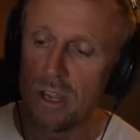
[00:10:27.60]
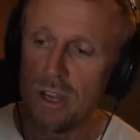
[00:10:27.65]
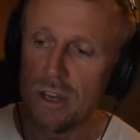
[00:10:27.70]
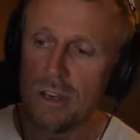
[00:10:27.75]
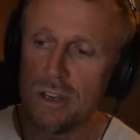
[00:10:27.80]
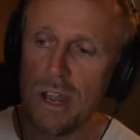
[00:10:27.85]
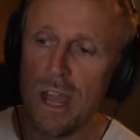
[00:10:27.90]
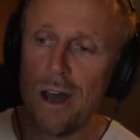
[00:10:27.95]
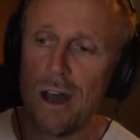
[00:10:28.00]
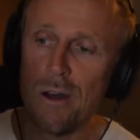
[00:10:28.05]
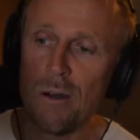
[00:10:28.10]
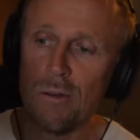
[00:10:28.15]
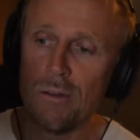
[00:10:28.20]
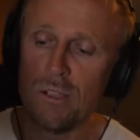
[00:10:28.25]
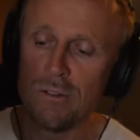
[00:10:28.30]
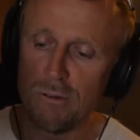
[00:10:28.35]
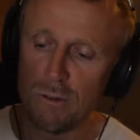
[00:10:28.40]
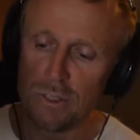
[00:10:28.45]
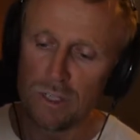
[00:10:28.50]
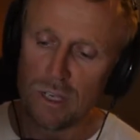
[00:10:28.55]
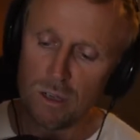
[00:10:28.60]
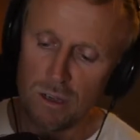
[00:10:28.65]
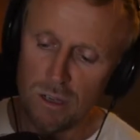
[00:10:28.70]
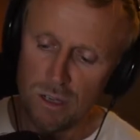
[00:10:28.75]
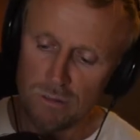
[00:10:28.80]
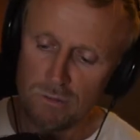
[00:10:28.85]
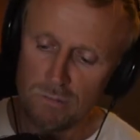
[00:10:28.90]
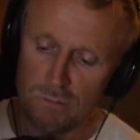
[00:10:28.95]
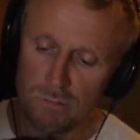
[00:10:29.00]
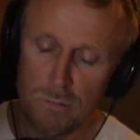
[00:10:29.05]
Now you've also
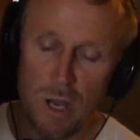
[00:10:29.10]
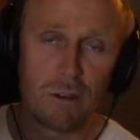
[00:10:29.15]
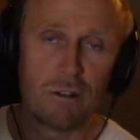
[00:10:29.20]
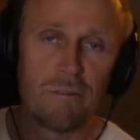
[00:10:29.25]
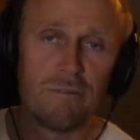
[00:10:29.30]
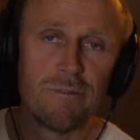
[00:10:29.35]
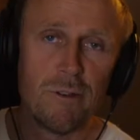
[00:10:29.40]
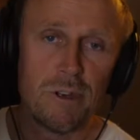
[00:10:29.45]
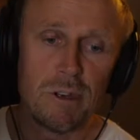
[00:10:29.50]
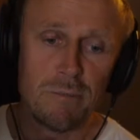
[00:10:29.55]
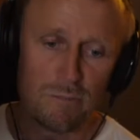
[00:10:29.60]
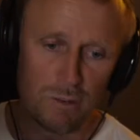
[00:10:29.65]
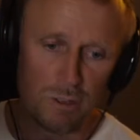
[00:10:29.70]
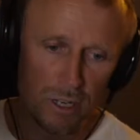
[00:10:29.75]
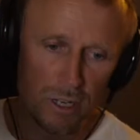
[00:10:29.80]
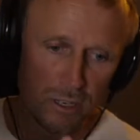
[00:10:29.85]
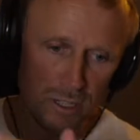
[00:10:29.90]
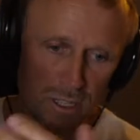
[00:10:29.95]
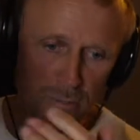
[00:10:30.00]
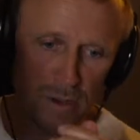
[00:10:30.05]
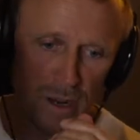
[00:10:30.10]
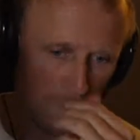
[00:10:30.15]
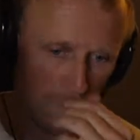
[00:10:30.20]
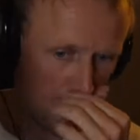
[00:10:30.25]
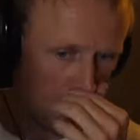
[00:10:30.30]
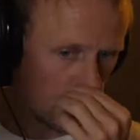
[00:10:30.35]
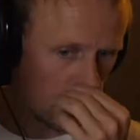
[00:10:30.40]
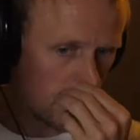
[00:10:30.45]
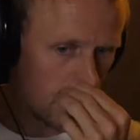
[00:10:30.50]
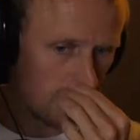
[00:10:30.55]
got microphone input. I use a better
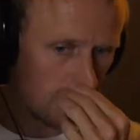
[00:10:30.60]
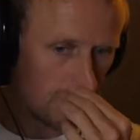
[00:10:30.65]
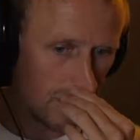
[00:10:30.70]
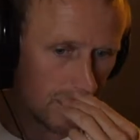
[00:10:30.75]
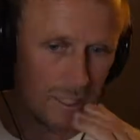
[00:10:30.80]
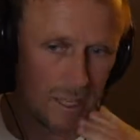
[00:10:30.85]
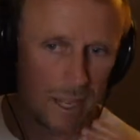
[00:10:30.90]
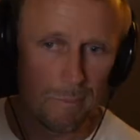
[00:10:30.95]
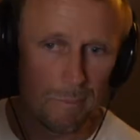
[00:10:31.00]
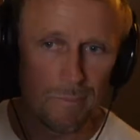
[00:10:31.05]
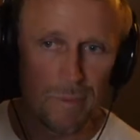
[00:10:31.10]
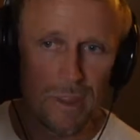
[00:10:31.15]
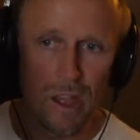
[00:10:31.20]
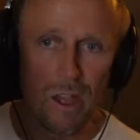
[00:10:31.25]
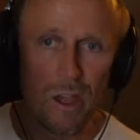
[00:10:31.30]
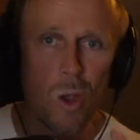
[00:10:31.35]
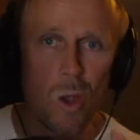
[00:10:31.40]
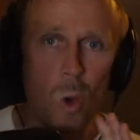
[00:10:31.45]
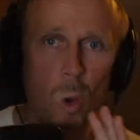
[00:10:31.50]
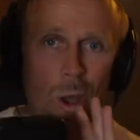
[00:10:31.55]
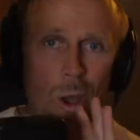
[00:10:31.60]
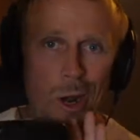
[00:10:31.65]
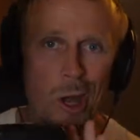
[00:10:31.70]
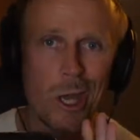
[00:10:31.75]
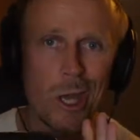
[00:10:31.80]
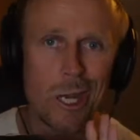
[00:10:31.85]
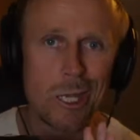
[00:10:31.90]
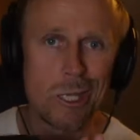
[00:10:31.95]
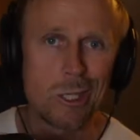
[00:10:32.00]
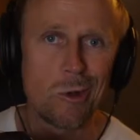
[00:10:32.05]
mic here, but um, we're not
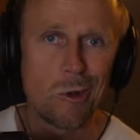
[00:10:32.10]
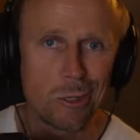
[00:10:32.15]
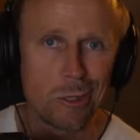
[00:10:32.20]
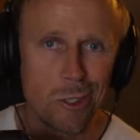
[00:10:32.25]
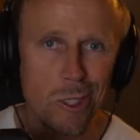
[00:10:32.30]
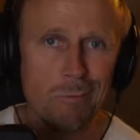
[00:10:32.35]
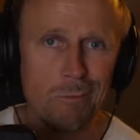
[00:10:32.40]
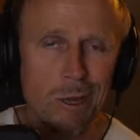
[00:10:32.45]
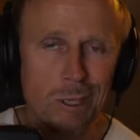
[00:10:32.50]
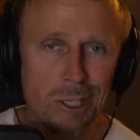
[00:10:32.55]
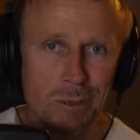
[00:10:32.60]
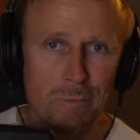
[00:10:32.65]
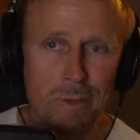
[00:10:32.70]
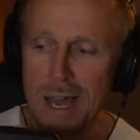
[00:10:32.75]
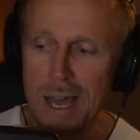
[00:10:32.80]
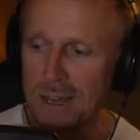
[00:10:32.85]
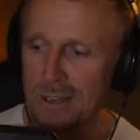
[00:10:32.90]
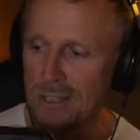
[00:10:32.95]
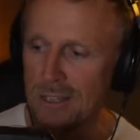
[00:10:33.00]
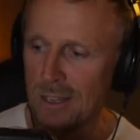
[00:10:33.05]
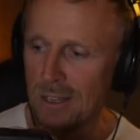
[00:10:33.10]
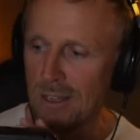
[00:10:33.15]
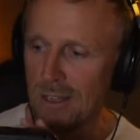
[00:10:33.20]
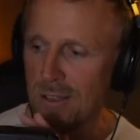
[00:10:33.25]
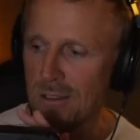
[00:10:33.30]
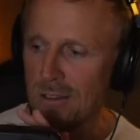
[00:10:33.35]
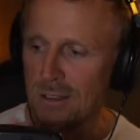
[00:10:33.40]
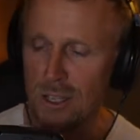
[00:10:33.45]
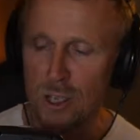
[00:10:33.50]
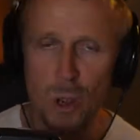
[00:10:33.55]
going to talk too much about
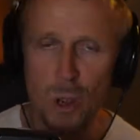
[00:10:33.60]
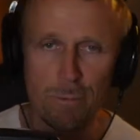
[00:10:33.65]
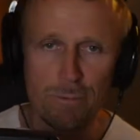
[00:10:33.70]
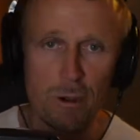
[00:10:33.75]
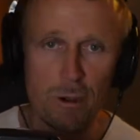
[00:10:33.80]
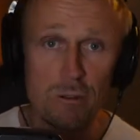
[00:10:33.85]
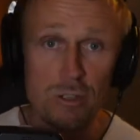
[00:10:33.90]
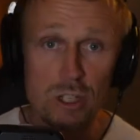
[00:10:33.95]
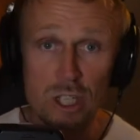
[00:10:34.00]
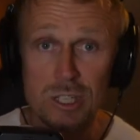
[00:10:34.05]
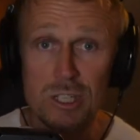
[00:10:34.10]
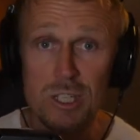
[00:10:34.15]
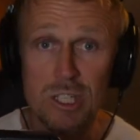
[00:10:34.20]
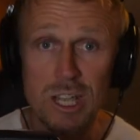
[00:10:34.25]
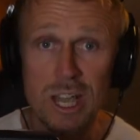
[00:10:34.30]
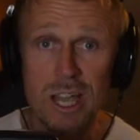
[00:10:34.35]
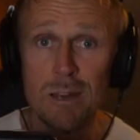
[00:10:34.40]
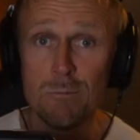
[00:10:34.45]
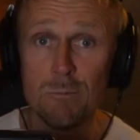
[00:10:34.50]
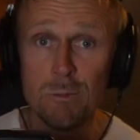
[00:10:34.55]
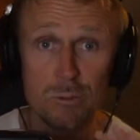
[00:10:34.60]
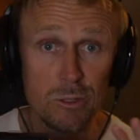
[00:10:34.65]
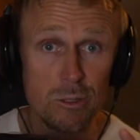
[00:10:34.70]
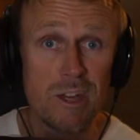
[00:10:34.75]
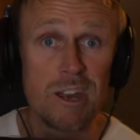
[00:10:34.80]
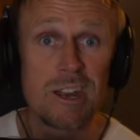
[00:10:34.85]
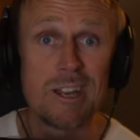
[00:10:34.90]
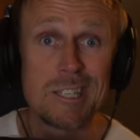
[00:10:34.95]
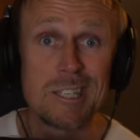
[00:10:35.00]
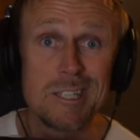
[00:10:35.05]
the GoPro just yet. We'll do
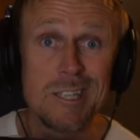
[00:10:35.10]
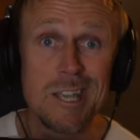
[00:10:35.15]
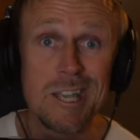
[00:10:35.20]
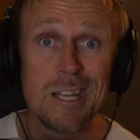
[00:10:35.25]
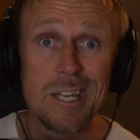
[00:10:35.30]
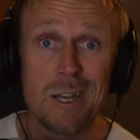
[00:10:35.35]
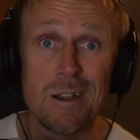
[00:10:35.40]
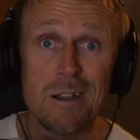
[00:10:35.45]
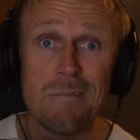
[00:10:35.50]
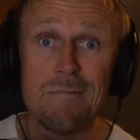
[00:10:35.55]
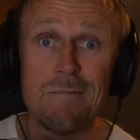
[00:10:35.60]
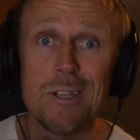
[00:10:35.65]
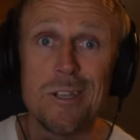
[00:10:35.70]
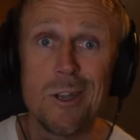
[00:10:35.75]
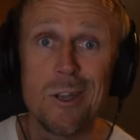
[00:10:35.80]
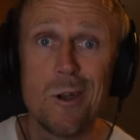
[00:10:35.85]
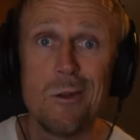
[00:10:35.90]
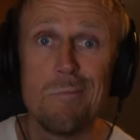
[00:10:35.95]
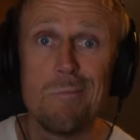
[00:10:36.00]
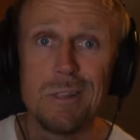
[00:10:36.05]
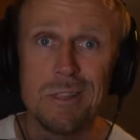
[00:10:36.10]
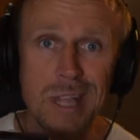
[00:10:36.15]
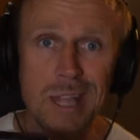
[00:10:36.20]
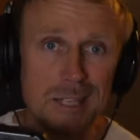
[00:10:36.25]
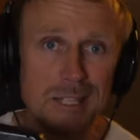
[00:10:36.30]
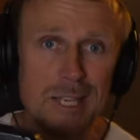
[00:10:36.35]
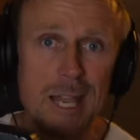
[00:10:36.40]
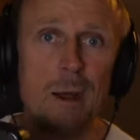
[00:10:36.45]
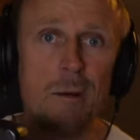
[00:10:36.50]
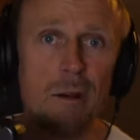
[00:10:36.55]
that in a secondary video, but
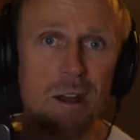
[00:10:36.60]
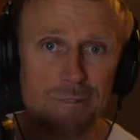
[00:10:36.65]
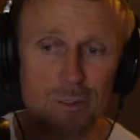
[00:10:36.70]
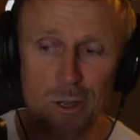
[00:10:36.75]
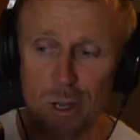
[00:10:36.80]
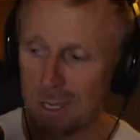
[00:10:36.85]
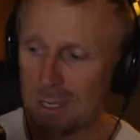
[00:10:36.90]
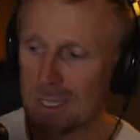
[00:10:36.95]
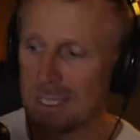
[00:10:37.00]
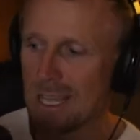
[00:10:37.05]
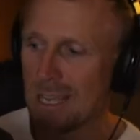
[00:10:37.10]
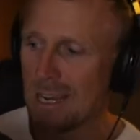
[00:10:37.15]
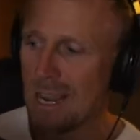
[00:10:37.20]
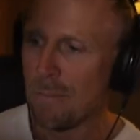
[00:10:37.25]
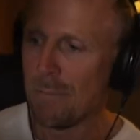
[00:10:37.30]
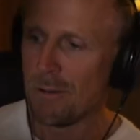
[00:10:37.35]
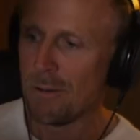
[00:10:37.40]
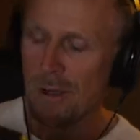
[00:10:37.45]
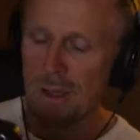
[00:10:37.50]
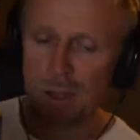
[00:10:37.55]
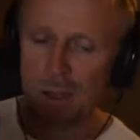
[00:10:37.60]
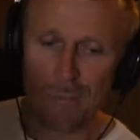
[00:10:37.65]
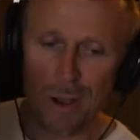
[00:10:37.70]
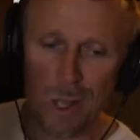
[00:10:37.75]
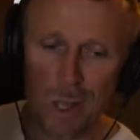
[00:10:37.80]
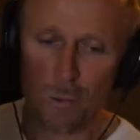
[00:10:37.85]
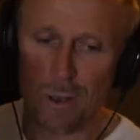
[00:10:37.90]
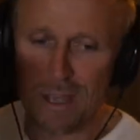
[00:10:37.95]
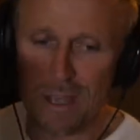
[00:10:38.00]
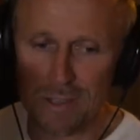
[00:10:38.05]
that's how I've got it set up. By
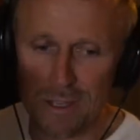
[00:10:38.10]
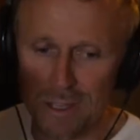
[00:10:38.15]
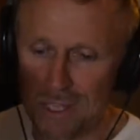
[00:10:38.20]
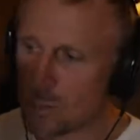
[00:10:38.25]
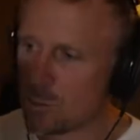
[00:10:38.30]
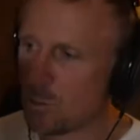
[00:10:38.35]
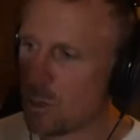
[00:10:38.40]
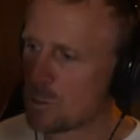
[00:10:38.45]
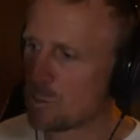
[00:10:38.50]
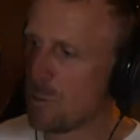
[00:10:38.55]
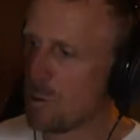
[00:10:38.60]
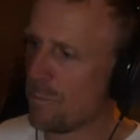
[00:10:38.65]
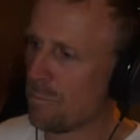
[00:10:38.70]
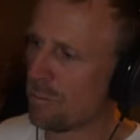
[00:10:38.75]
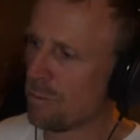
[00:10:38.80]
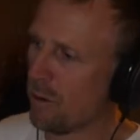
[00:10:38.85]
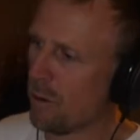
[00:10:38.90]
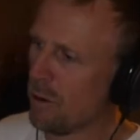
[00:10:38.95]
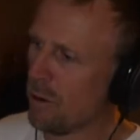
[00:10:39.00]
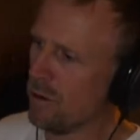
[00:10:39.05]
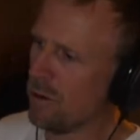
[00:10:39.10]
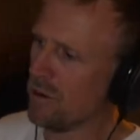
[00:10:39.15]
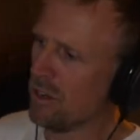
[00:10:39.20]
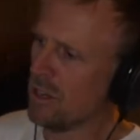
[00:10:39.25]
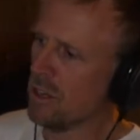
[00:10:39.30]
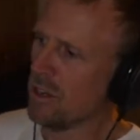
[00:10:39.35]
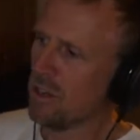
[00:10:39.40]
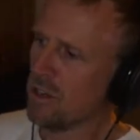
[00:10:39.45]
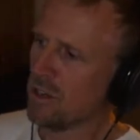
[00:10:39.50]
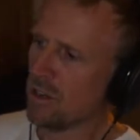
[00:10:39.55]
the way, this SwitchPod Pro,
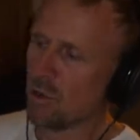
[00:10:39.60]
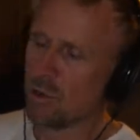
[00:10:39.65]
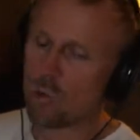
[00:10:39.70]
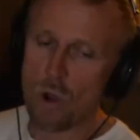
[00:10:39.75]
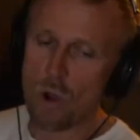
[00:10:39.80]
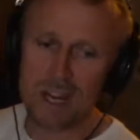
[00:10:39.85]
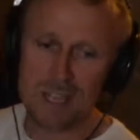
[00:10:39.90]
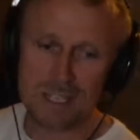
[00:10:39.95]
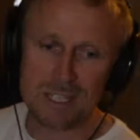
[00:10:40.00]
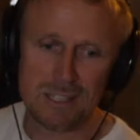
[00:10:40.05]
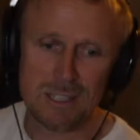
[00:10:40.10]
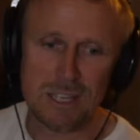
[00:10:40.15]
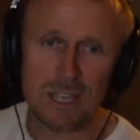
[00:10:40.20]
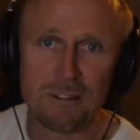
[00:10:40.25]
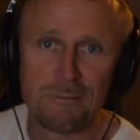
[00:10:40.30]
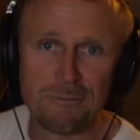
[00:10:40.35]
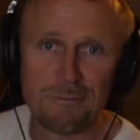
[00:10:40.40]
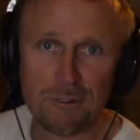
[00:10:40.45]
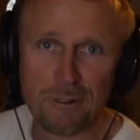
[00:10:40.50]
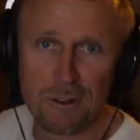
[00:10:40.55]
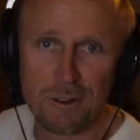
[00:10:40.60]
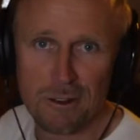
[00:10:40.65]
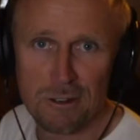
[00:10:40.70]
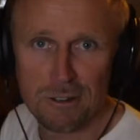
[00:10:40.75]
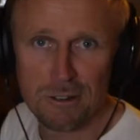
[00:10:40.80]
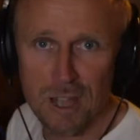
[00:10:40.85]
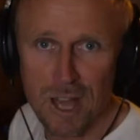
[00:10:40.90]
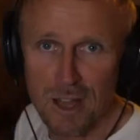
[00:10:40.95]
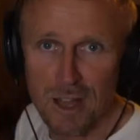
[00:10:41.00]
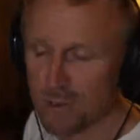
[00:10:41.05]
greatest thing for
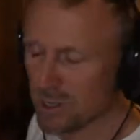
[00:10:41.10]
live